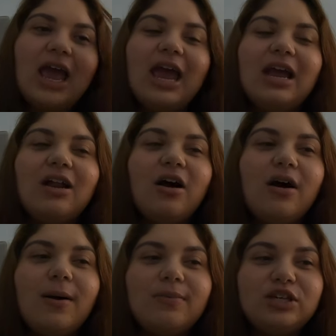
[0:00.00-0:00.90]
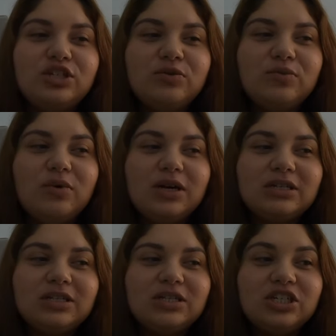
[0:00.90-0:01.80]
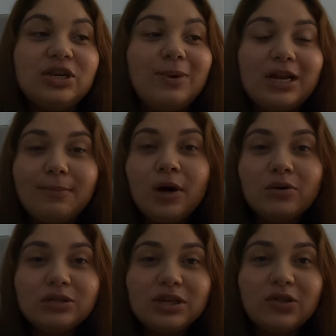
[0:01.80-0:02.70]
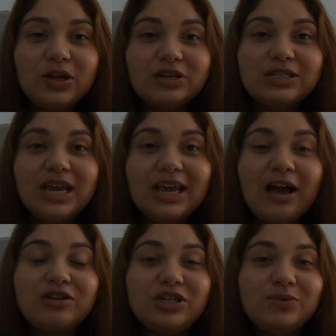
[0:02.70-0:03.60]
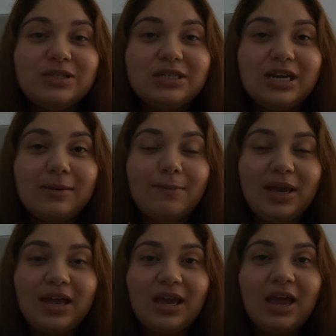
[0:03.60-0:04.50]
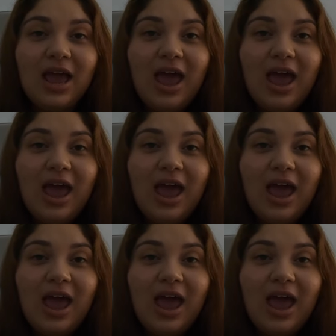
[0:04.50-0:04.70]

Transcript: and um, she was she made a post on there saying how she was gonna be